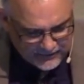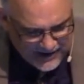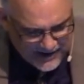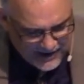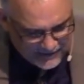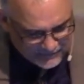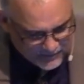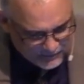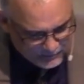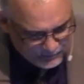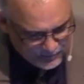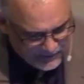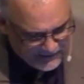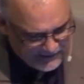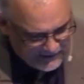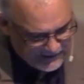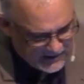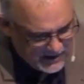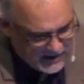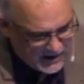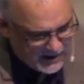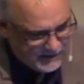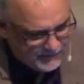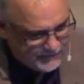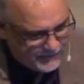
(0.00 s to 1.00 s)
I have complete
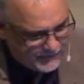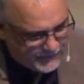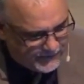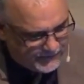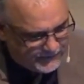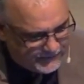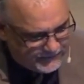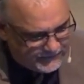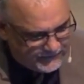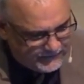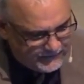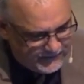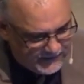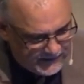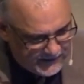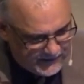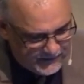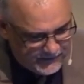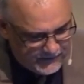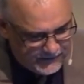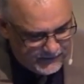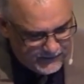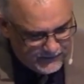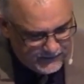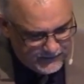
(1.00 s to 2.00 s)
confidence in
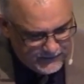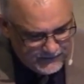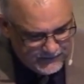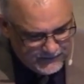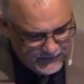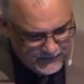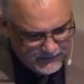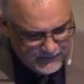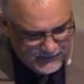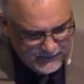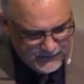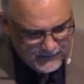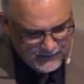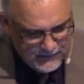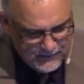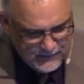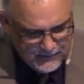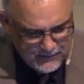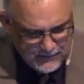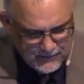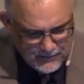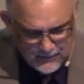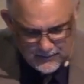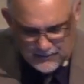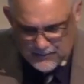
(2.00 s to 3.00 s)
you."
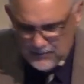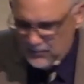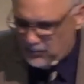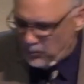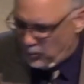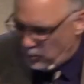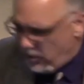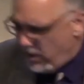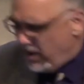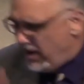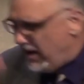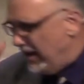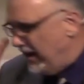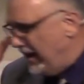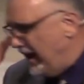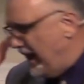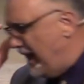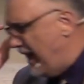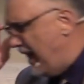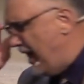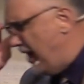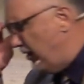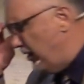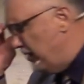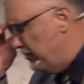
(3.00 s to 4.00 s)
Why?
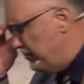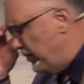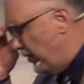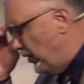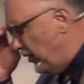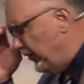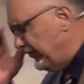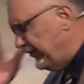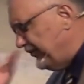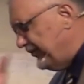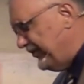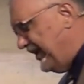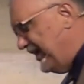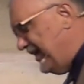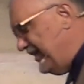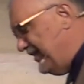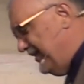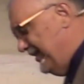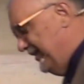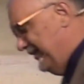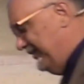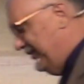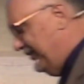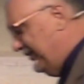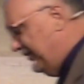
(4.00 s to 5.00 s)
How can Paul say
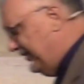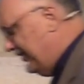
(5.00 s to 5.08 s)
this